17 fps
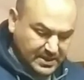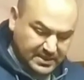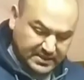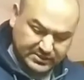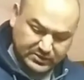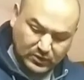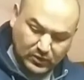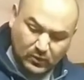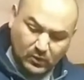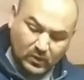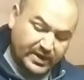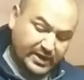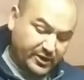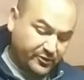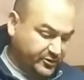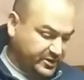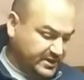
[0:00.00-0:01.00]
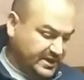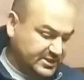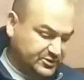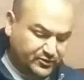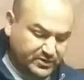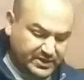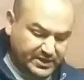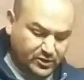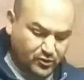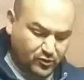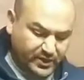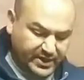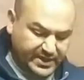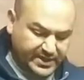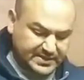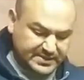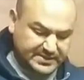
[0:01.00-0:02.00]
So what I realized really
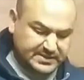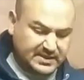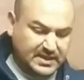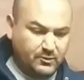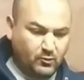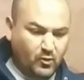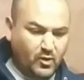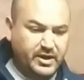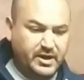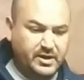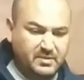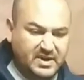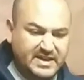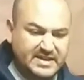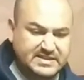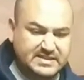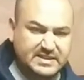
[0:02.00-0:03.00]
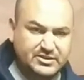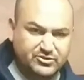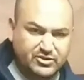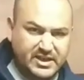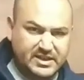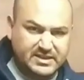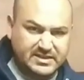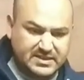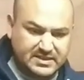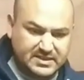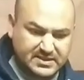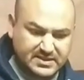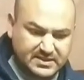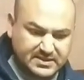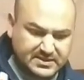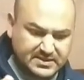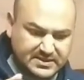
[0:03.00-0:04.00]
quick is I wanted my sit drag
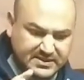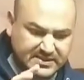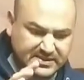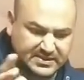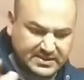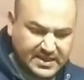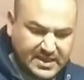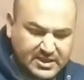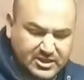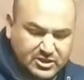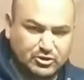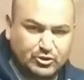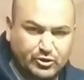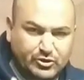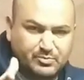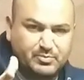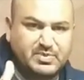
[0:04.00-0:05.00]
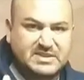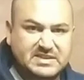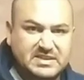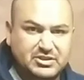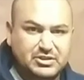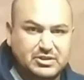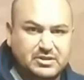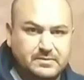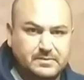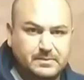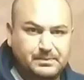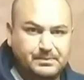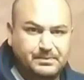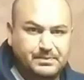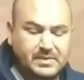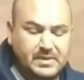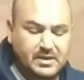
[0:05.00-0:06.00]
to stay in a certain position.
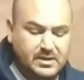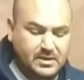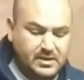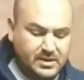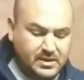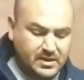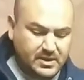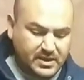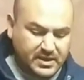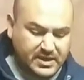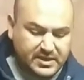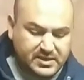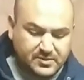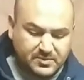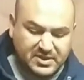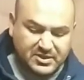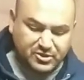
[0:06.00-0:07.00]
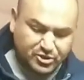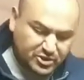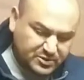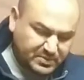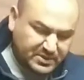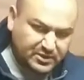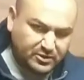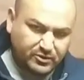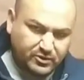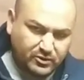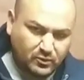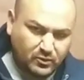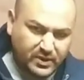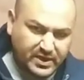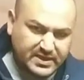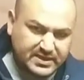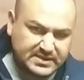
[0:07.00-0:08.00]
It had to be just below the
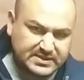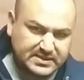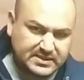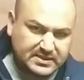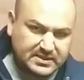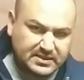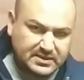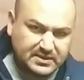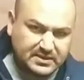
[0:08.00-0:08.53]
waist